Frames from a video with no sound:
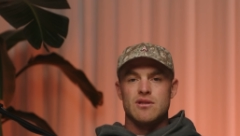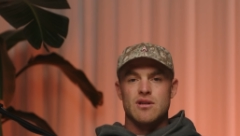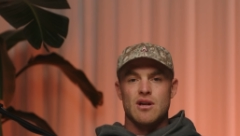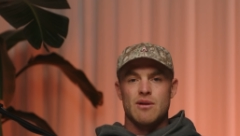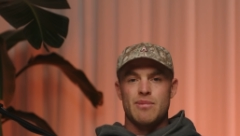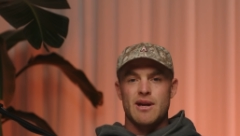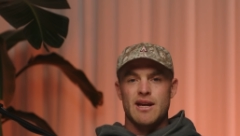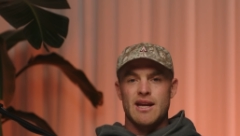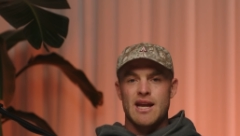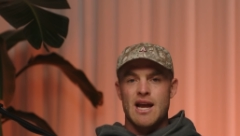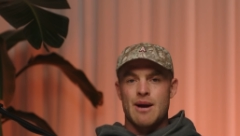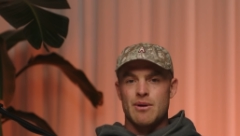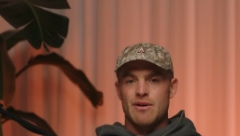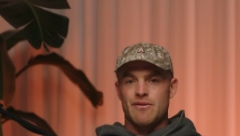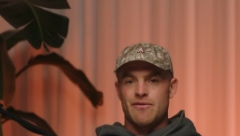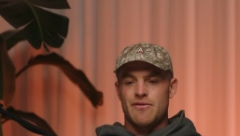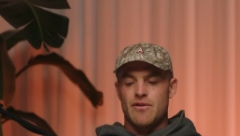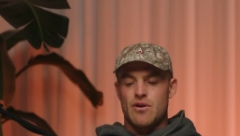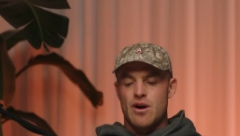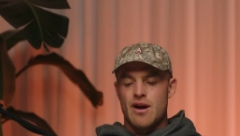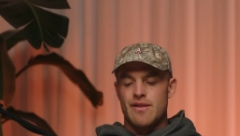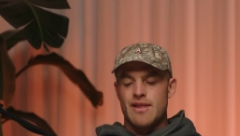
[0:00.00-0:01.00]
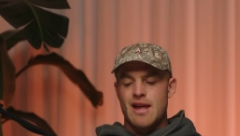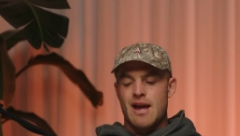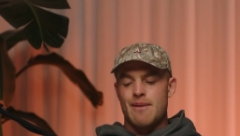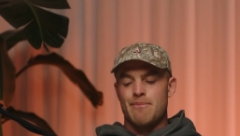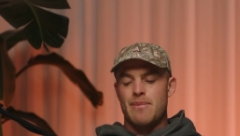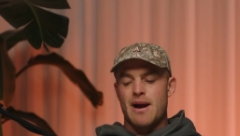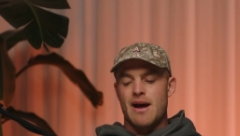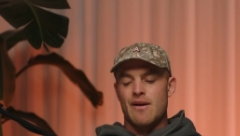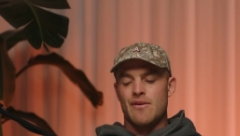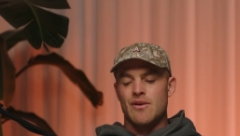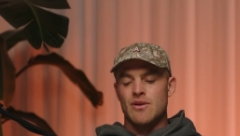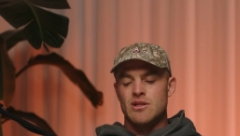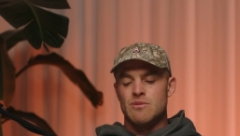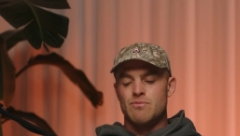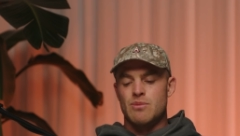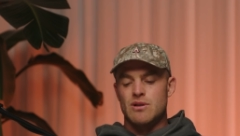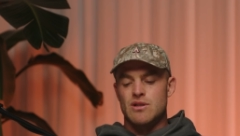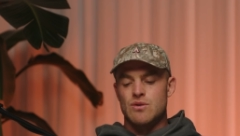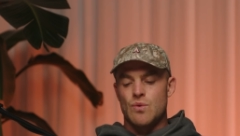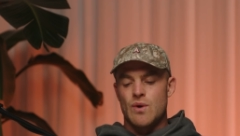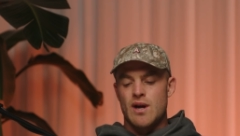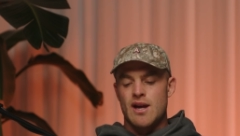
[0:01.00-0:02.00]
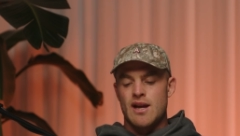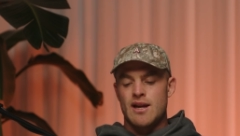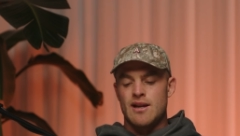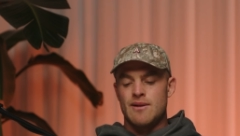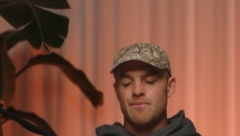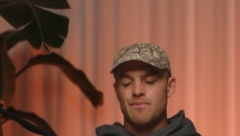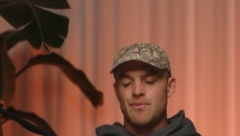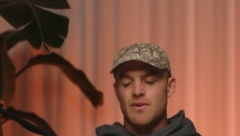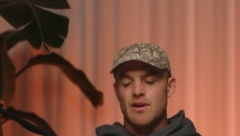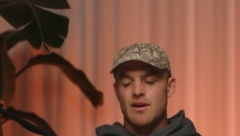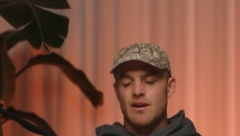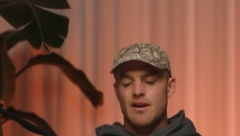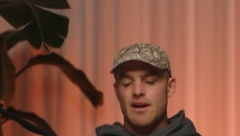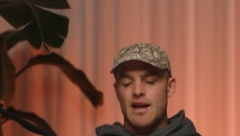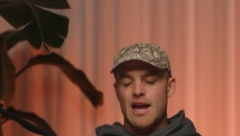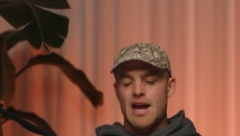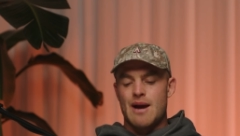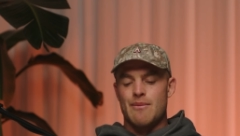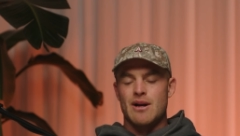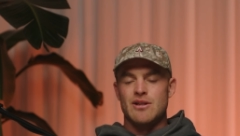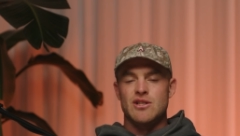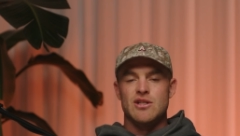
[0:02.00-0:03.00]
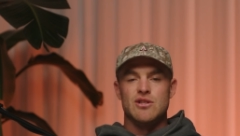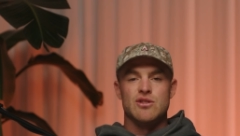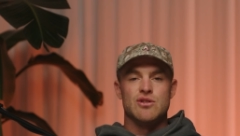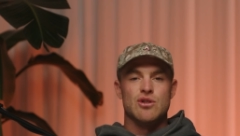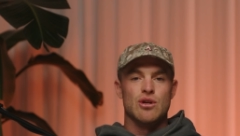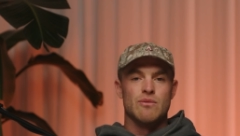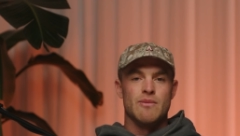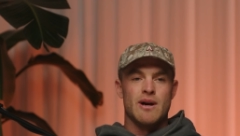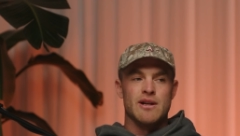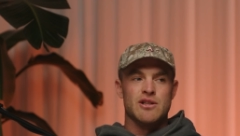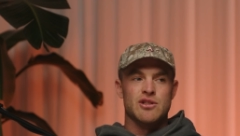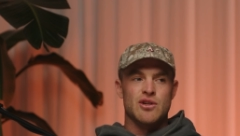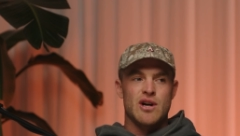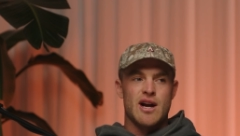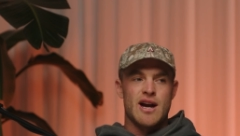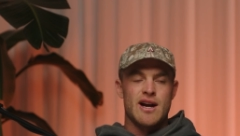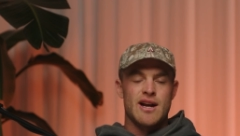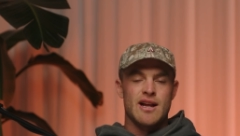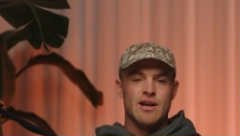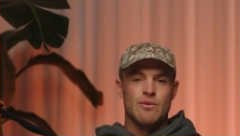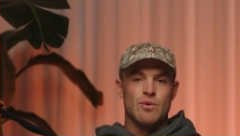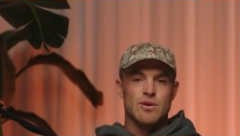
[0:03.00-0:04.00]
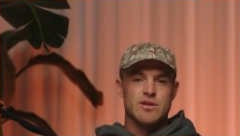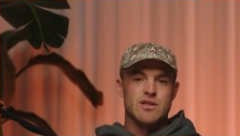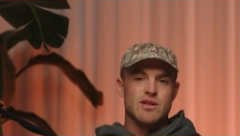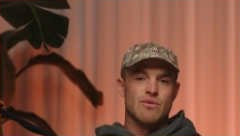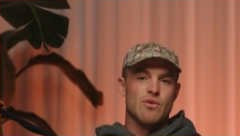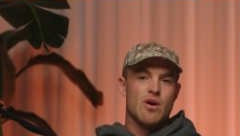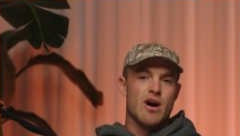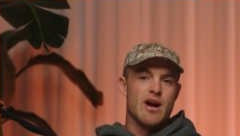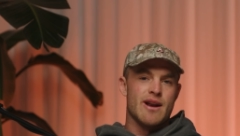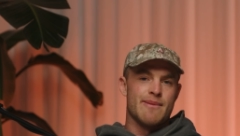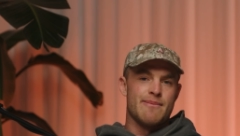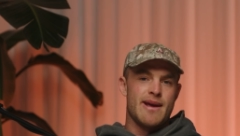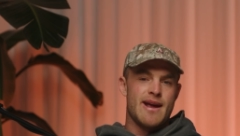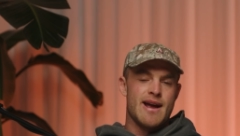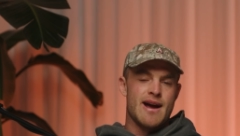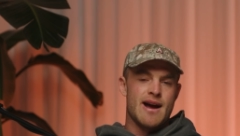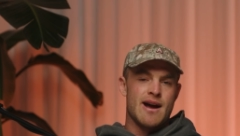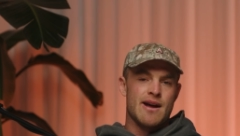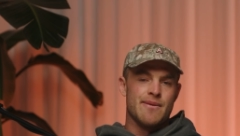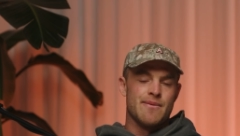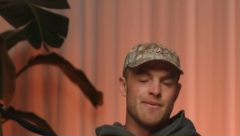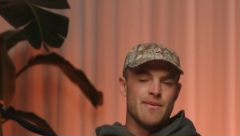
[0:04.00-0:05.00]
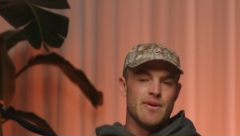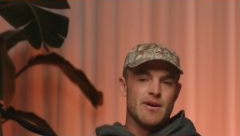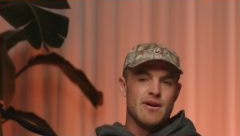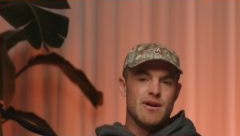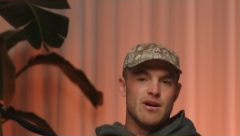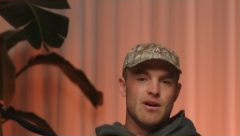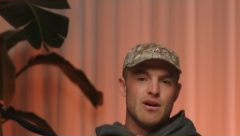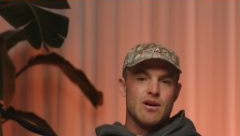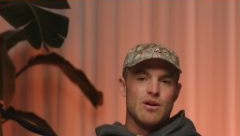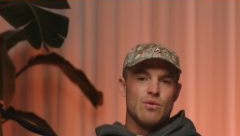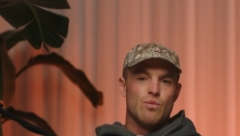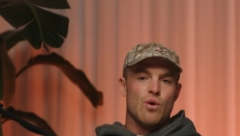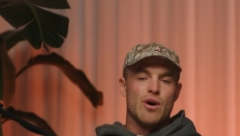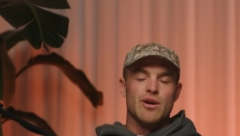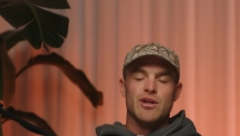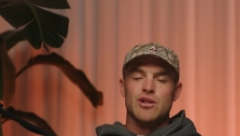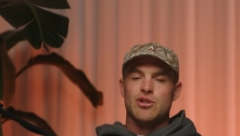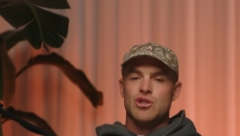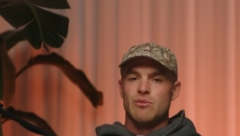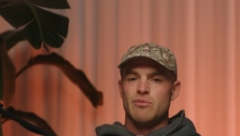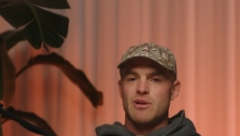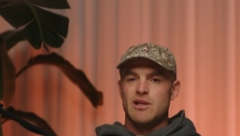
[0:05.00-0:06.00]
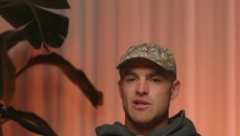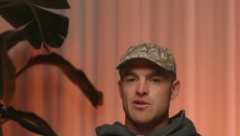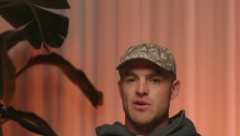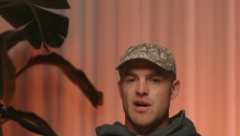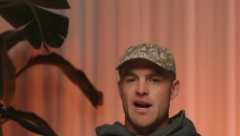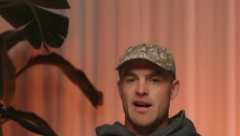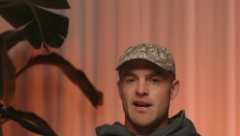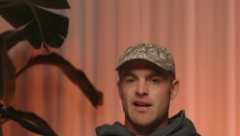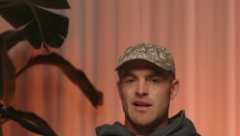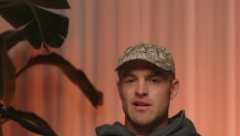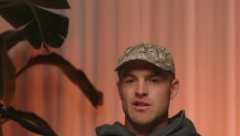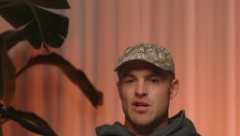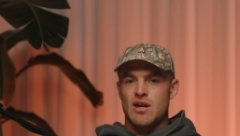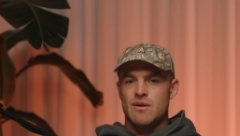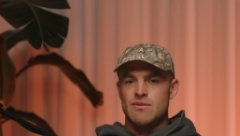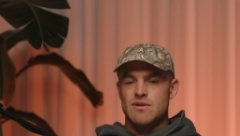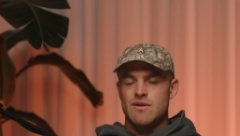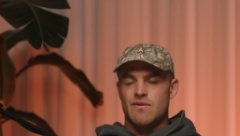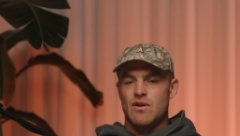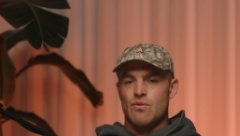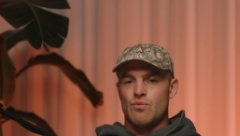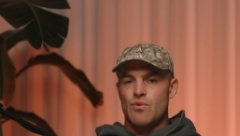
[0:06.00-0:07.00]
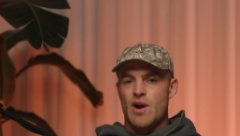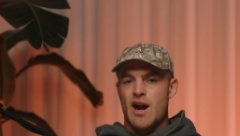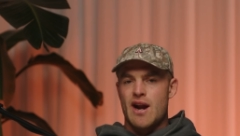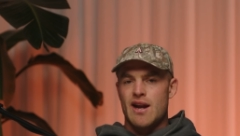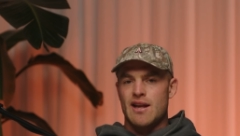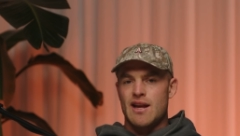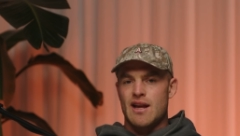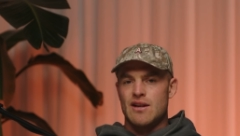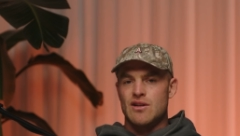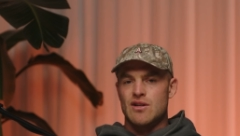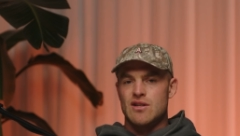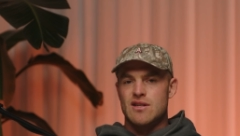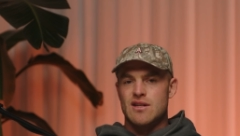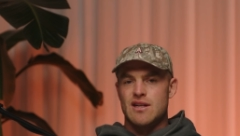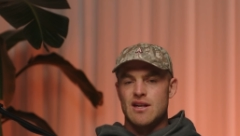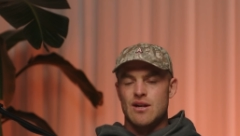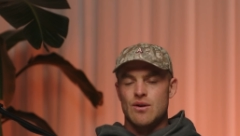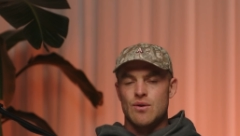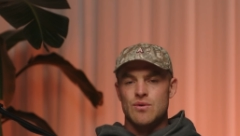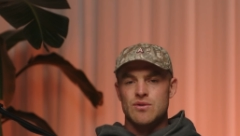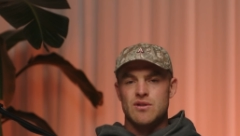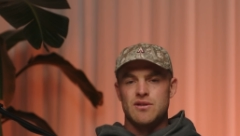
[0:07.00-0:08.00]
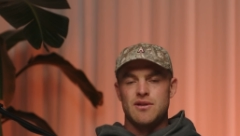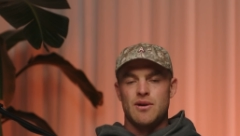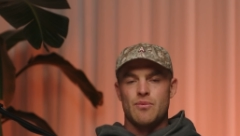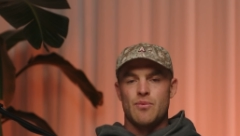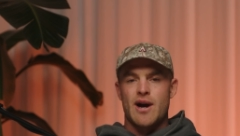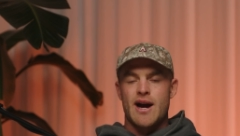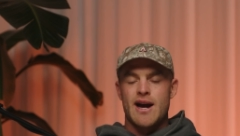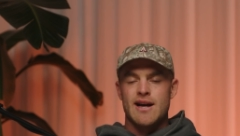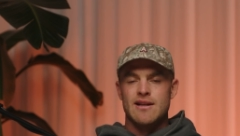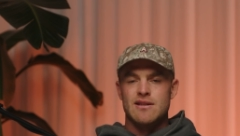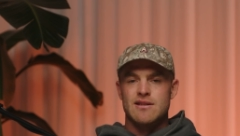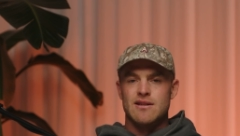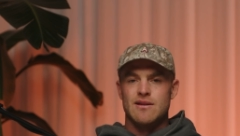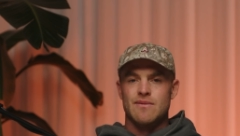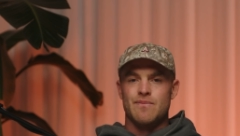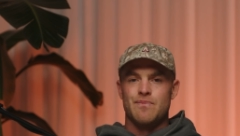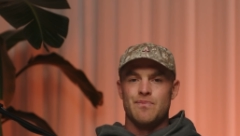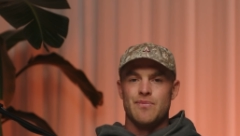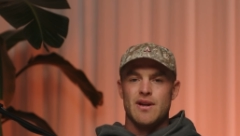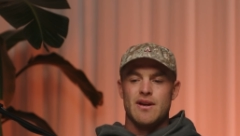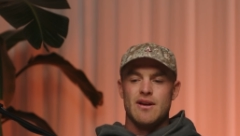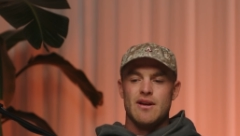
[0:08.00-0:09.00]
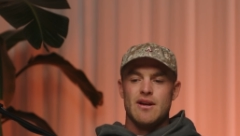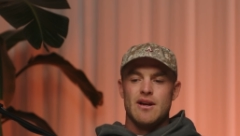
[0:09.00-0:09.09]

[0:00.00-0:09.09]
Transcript: So being able to find that balance between how much is too much training, what's the right amount, what you should be training in terms of your running and your skills and your weights and